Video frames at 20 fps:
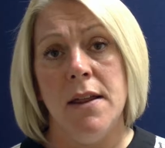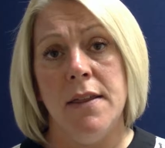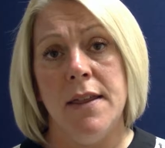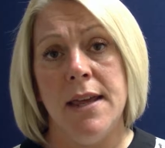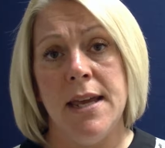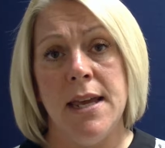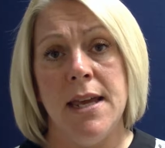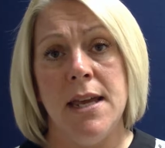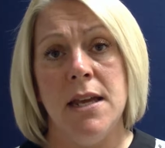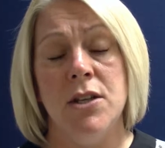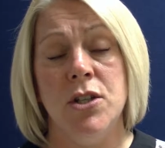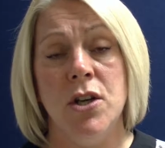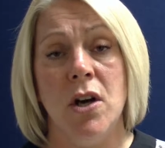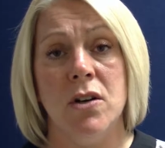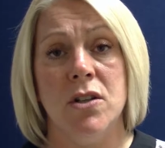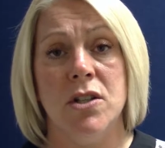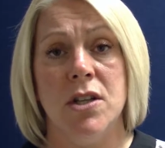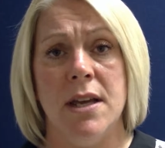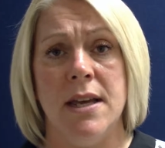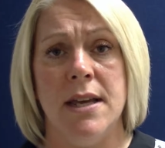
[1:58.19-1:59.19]
the
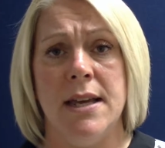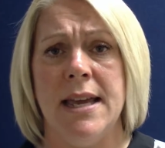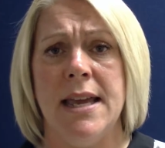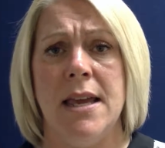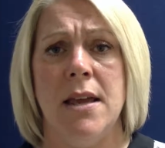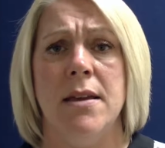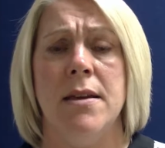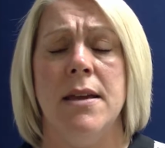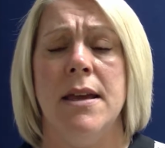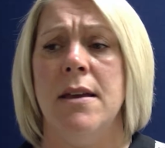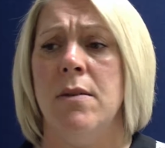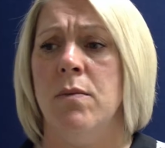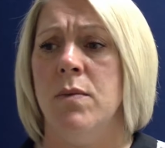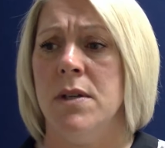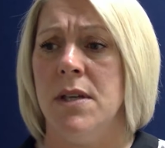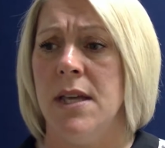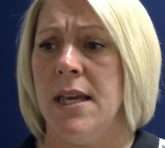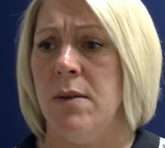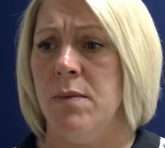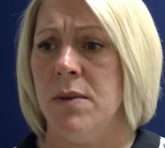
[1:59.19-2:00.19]
doctor, he
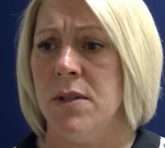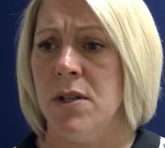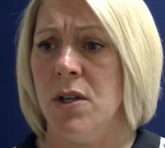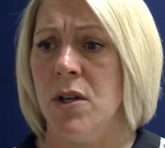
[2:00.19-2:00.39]
was